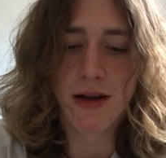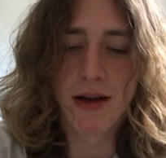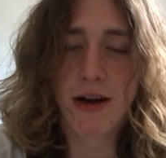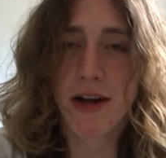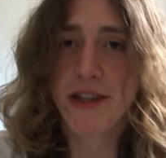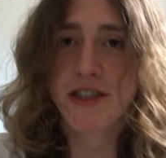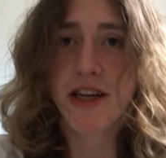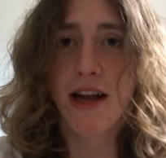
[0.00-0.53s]

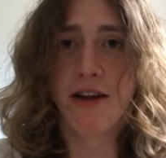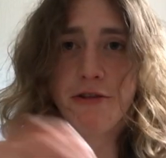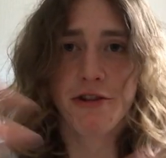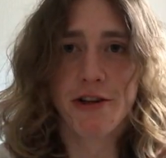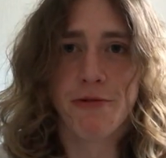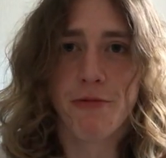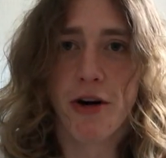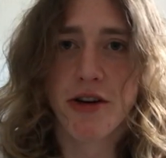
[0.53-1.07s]
And I
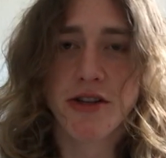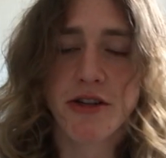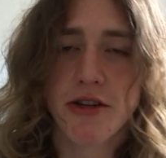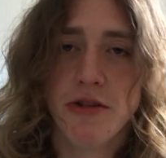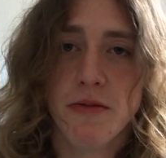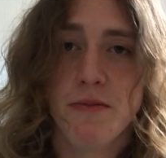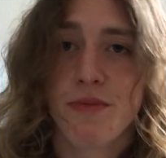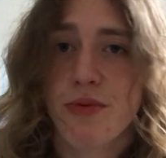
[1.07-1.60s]
genuinely want
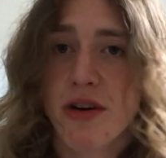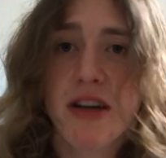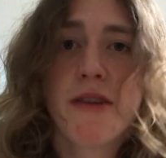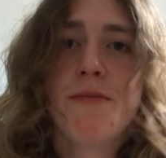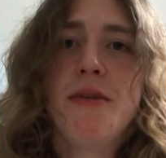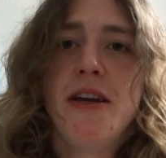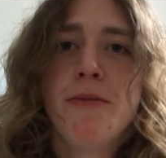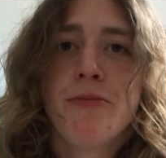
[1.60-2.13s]
to
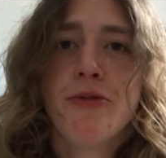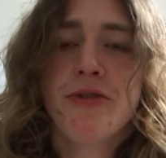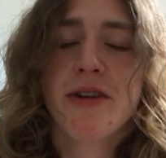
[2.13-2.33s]
bring people